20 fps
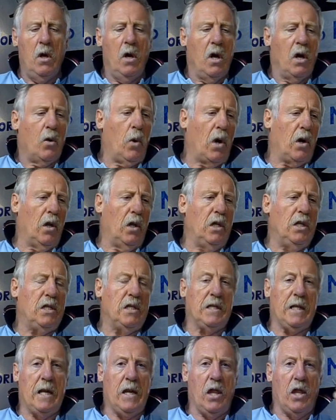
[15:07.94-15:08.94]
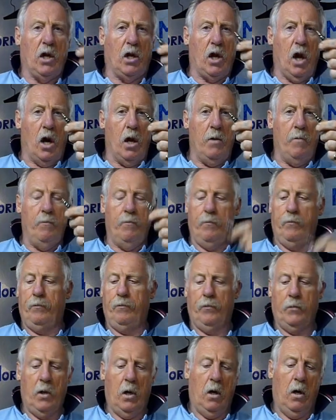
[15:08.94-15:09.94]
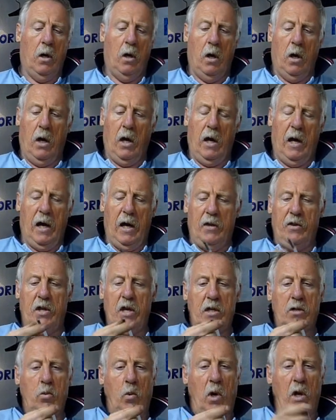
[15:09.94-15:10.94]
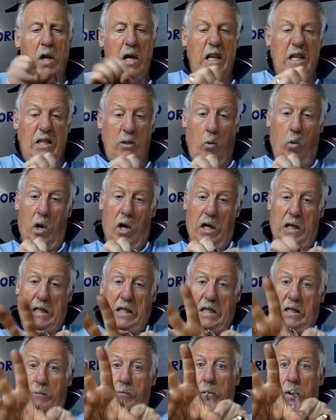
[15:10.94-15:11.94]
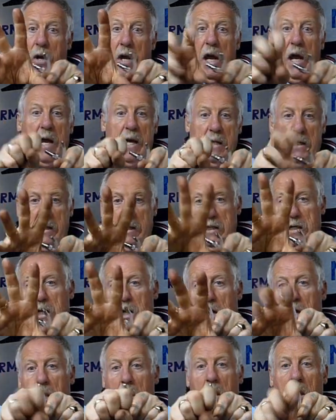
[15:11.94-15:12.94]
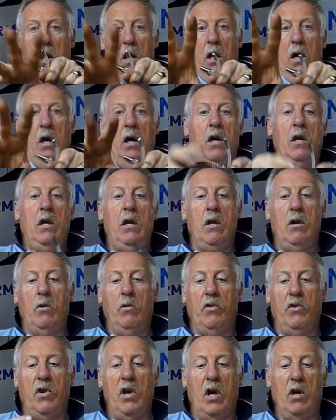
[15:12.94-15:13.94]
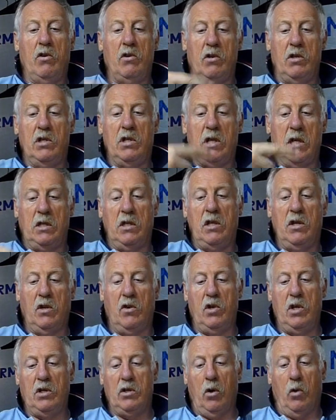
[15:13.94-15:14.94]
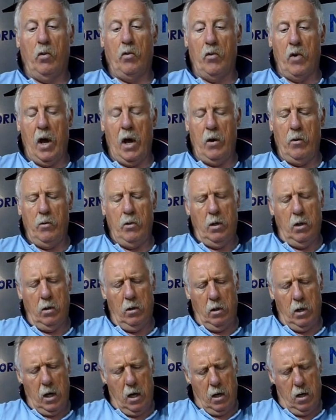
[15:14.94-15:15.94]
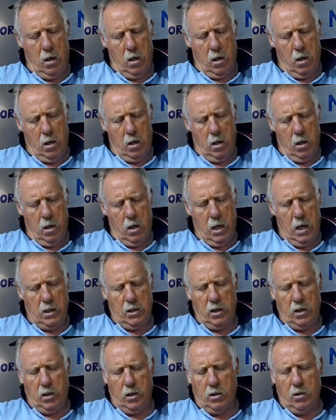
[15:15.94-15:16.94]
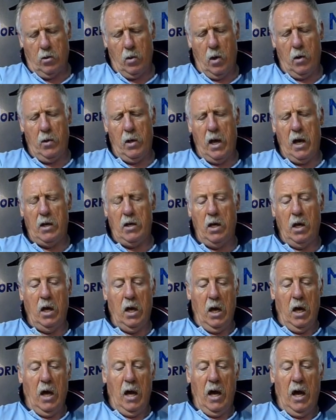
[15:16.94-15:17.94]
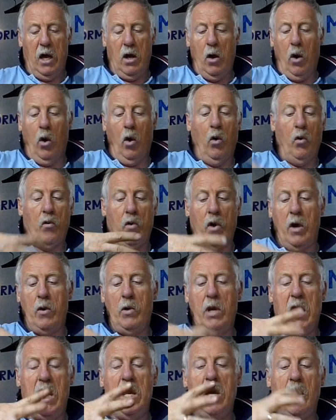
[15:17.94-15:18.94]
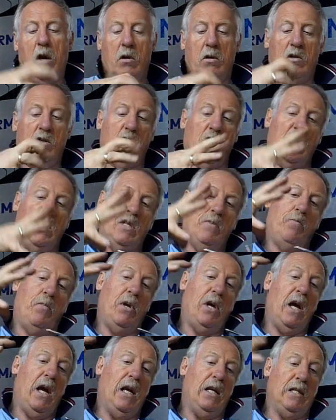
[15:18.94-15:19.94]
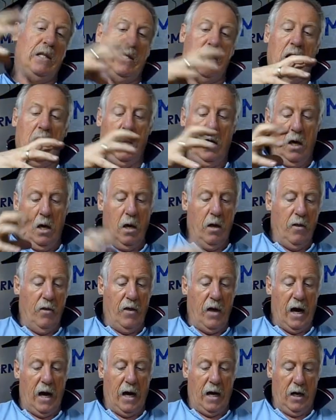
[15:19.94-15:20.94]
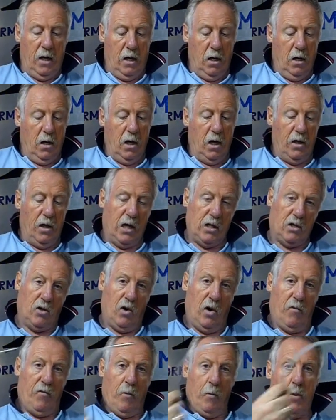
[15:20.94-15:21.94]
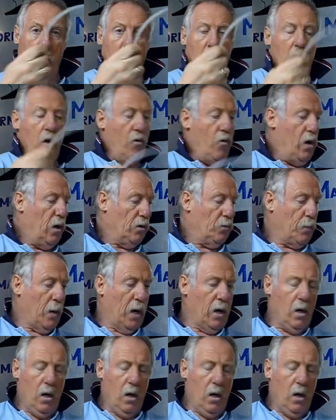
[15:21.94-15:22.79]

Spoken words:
quick releases into the gun, and this one is the one that sprays, you know, 360 degrees all around. Yes, it does go out the end and all around here, so it sprays that. That's great for putting in the rails. But